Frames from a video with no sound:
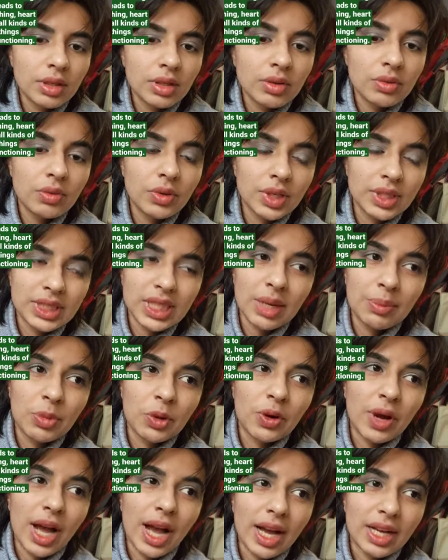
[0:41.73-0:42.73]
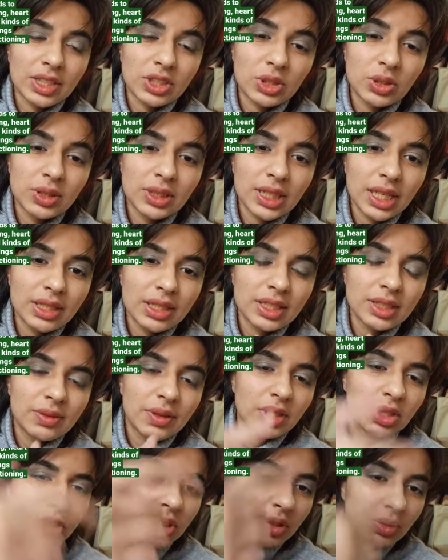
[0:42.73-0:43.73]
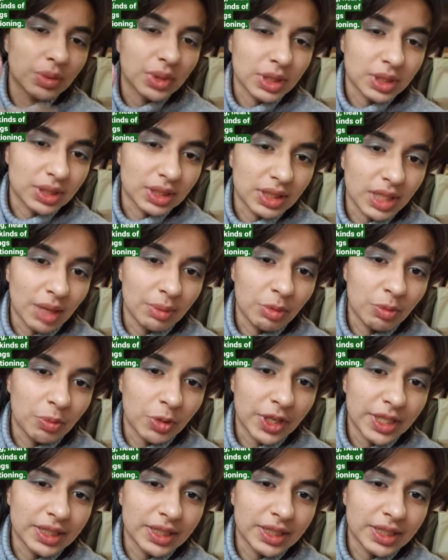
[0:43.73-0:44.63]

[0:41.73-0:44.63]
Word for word: For example, astrocyte dysfunction, which is a type of brain